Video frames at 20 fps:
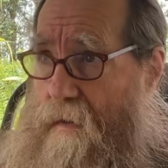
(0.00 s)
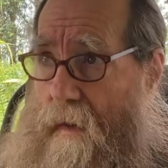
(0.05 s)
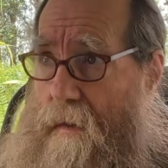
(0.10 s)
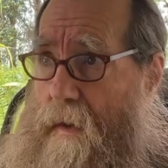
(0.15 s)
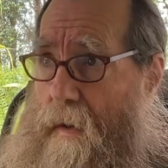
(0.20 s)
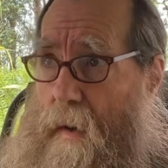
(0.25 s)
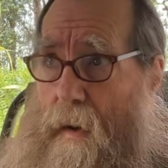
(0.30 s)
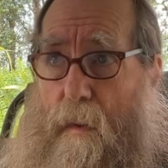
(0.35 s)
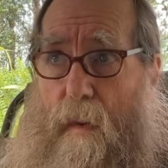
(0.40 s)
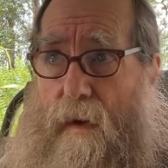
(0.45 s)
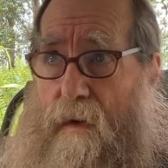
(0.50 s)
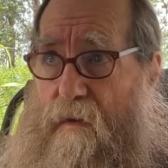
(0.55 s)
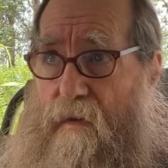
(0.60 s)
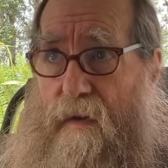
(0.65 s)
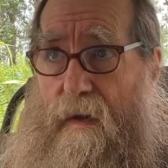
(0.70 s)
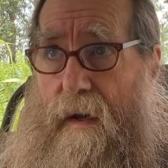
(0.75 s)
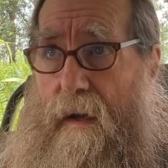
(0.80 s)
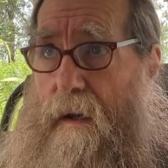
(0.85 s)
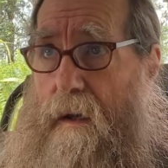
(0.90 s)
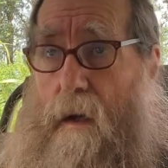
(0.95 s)
Although I will
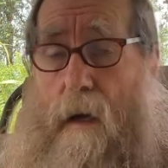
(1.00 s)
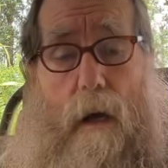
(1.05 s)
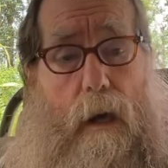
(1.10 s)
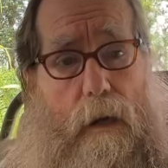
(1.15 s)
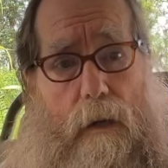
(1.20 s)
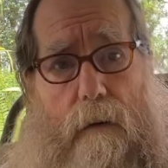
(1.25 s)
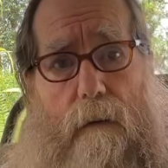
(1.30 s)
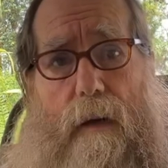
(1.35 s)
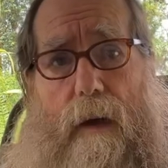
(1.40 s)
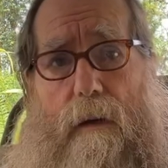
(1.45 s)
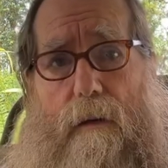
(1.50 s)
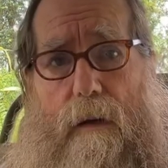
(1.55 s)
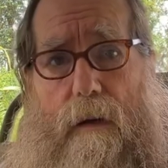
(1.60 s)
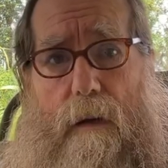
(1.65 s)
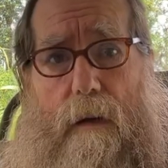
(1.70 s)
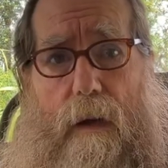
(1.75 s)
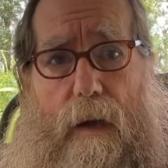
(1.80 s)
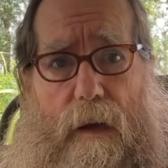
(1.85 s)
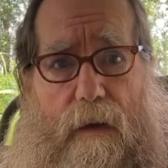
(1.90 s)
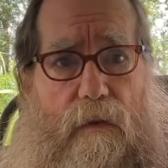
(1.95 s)
say,
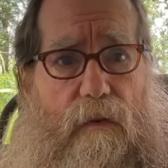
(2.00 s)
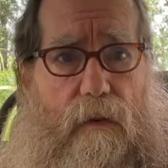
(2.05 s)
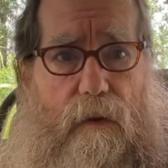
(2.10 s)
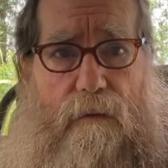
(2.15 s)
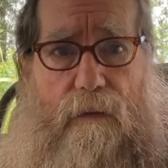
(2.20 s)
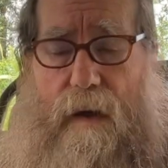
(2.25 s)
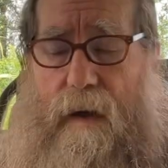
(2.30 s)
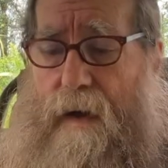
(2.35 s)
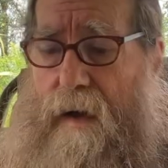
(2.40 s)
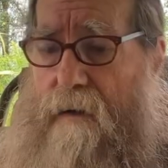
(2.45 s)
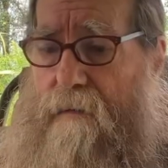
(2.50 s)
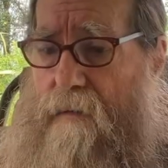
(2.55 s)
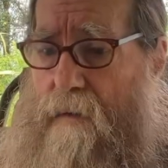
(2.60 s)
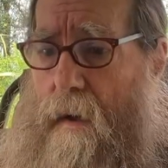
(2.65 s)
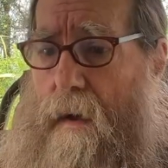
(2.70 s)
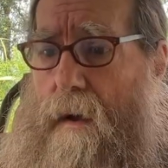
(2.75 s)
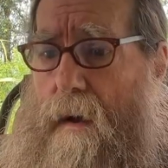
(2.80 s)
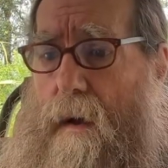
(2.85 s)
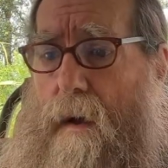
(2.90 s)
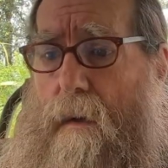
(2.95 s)
ungrounded, I survived
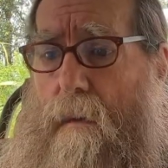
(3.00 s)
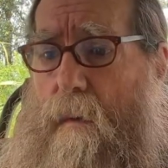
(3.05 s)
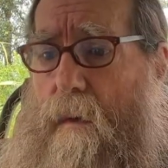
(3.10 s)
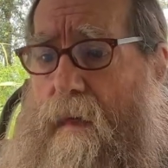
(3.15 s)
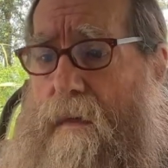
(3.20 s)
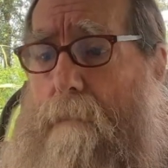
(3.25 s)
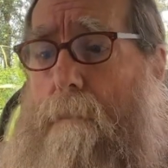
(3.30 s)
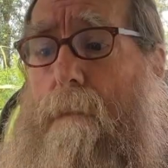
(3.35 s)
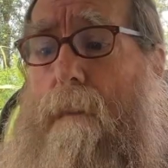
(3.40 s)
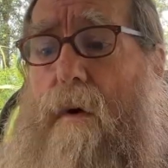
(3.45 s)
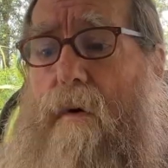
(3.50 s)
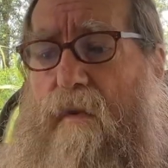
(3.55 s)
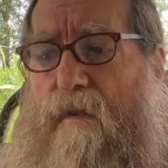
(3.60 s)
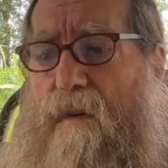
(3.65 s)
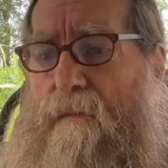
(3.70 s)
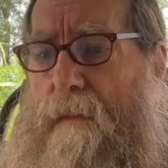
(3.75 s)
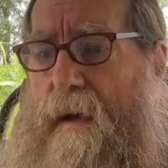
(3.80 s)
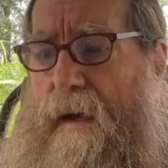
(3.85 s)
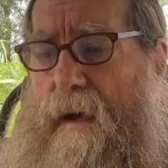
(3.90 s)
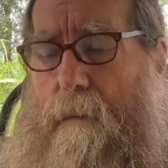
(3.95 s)
with
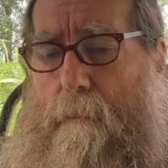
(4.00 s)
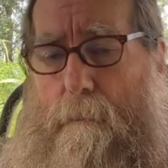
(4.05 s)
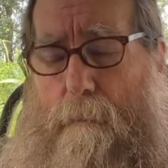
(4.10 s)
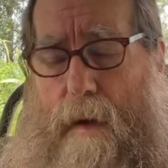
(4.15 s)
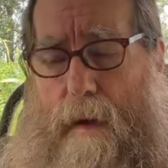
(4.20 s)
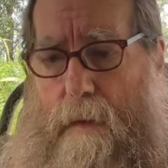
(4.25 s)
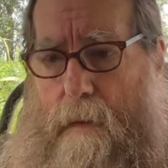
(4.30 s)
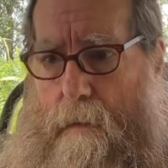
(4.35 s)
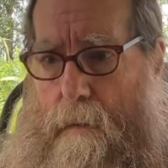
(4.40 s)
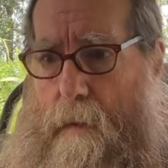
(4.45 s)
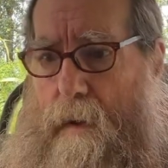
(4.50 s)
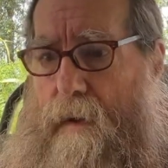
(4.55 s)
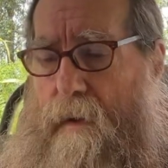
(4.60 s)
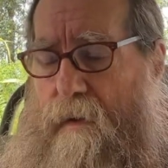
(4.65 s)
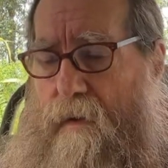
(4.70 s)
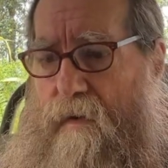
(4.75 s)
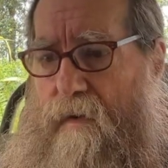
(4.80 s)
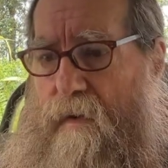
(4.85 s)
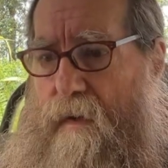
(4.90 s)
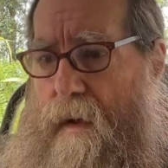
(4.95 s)
most of my
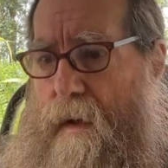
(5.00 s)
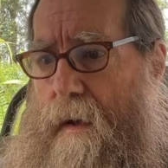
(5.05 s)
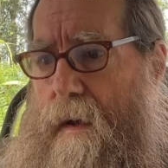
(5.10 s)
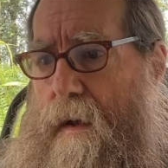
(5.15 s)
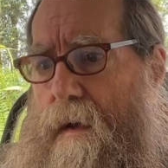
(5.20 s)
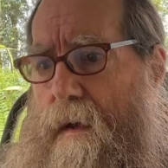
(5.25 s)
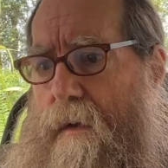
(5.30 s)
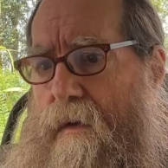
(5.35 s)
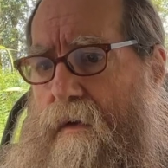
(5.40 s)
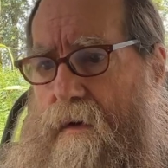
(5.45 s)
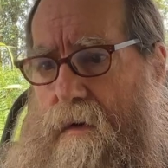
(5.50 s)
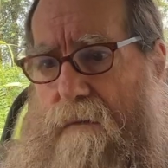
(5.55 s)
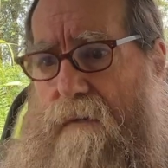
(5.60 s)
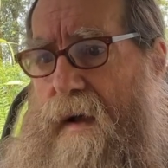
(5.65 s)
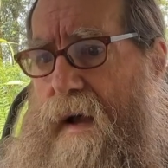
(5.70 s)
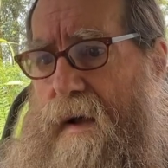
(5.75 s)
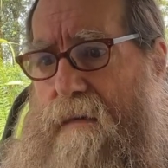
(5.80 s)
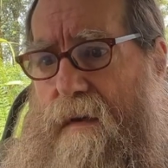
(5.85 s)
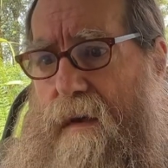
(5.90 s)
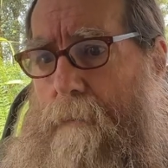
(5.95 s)
components
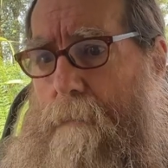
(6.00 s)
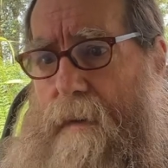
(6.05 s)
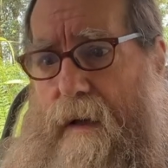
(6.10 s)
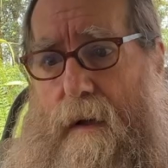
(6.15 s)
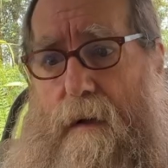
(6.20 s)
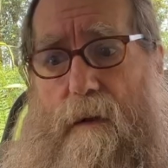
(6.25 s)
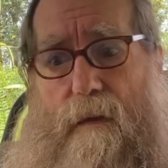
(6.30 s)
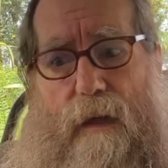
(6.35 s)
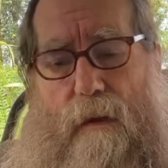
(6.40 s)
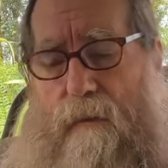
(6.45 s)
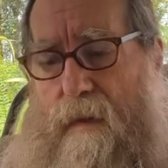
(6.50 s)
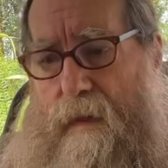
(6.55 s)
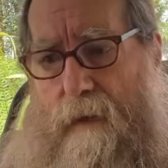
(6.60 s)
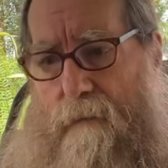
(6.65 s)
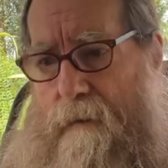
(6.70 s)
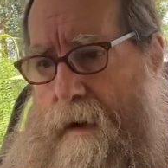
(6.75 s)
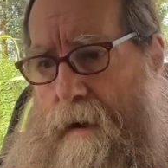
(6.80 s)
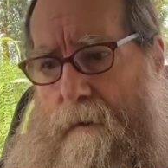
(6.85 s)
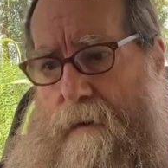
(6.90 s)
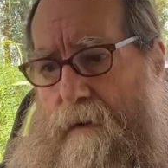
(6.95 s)
surviving better than with a
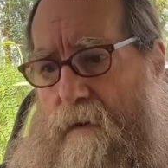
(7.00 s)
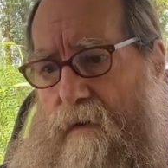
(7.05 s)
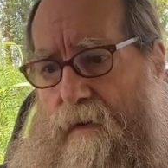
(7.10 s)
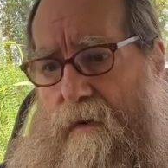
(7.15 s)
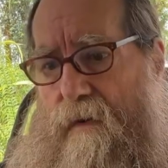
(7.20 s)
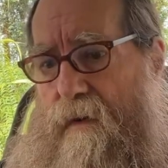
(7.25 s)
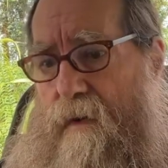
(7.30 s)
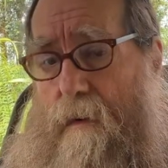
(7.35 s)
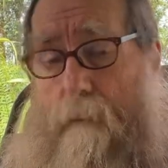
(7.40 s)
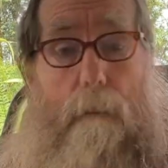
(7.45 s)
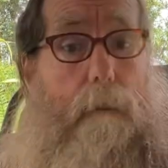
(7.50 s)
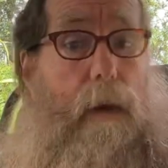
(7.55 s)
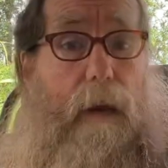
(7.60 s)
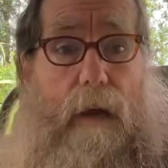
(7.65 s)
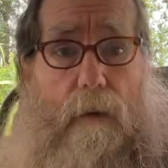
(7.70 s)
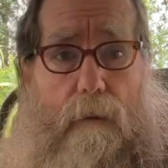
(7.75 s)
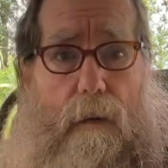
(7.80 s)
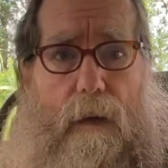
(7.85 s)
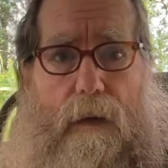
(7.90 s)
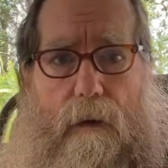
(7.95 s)
grounded system, but
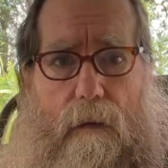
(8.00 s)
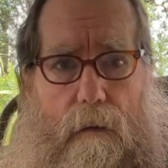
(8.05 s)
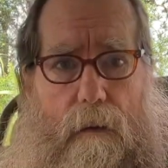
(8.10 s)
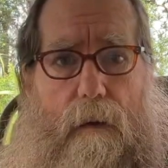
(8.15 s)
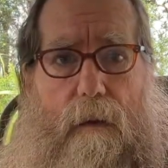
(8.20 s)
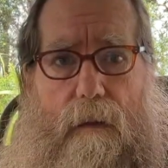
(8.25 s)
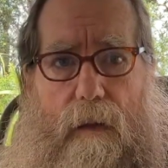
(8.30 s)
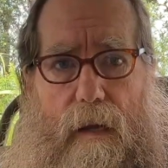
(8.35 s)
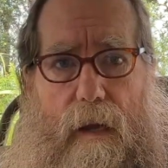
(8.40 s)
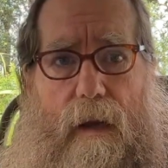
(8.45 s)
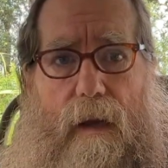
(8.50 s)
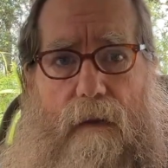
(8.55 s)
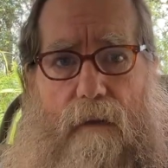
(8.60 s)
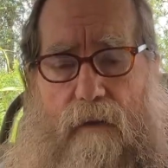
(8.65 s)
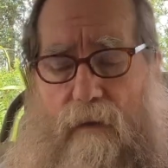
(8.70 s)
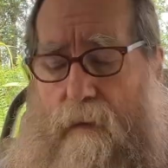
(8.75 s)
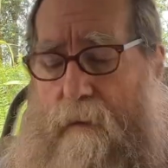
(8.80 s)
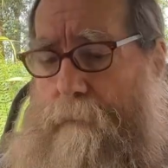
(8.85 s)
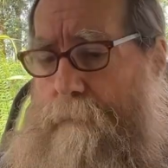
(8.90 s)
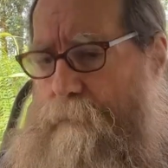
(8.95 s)
I really don't know the
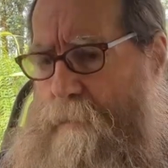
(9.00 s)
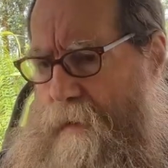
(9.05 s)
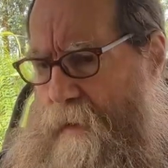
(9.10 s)
answer.